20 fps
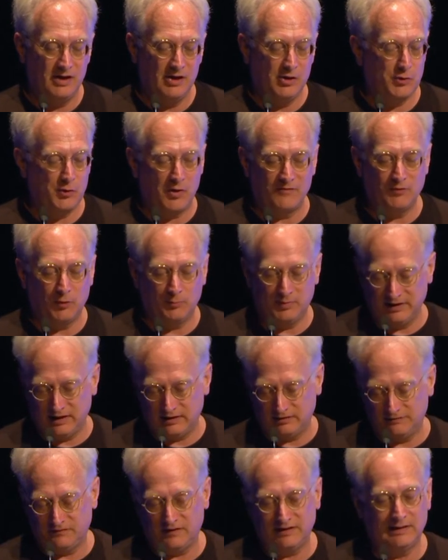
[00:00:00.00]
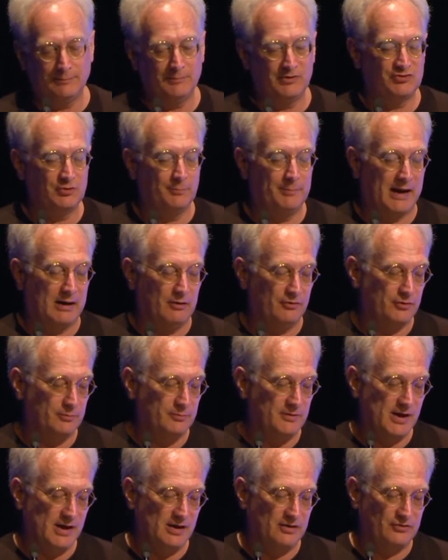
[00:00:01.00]
although I've not been able to find out much about
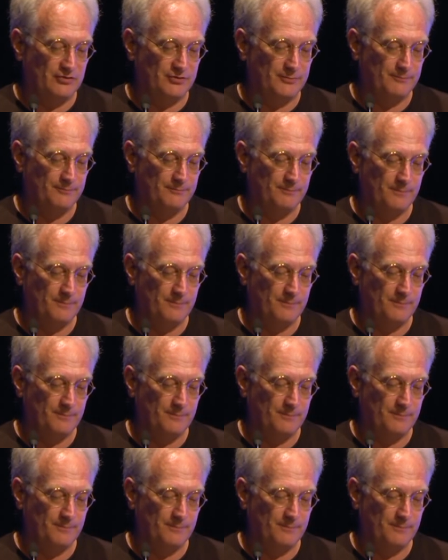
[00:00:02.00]
them yet.